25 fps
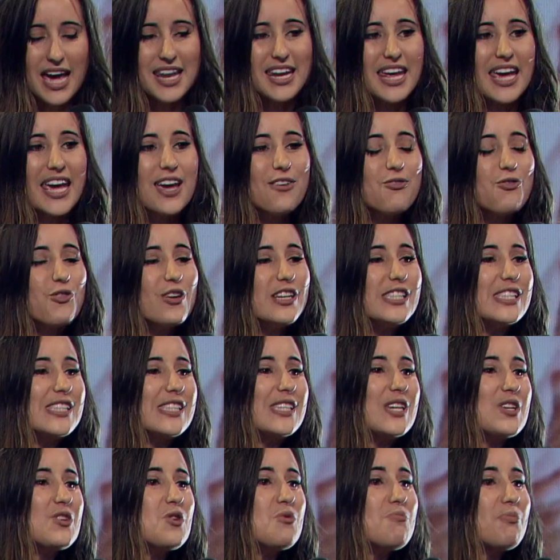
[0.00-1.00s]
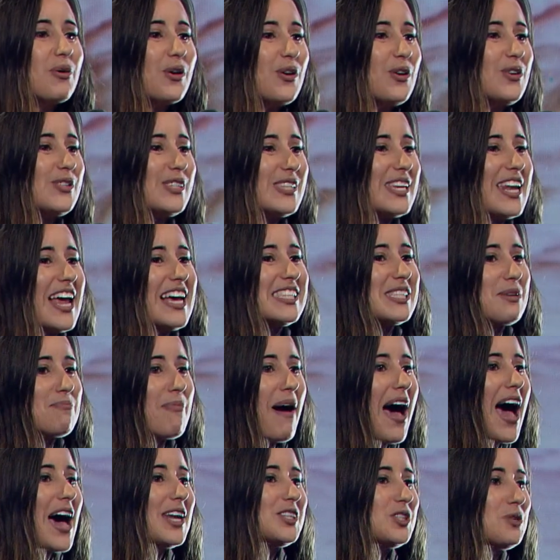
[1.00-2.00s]
And every single person has a
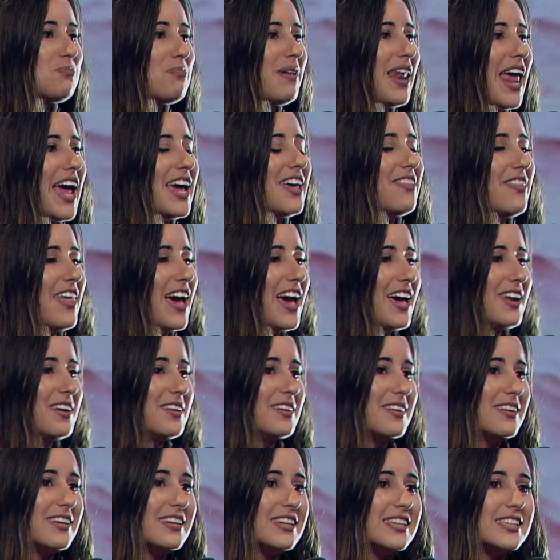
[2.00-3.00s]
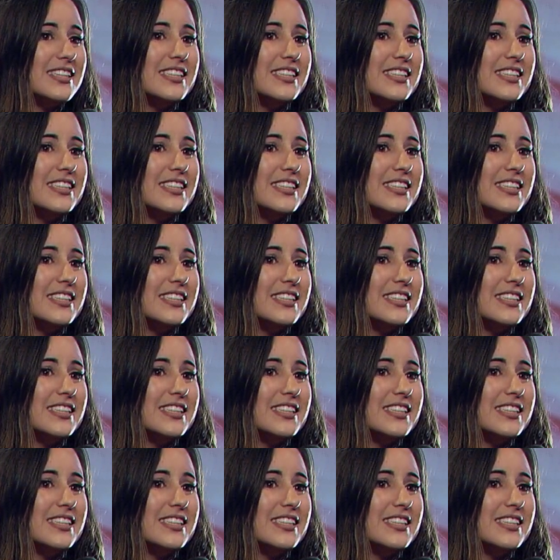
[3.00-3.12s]
part to play in that.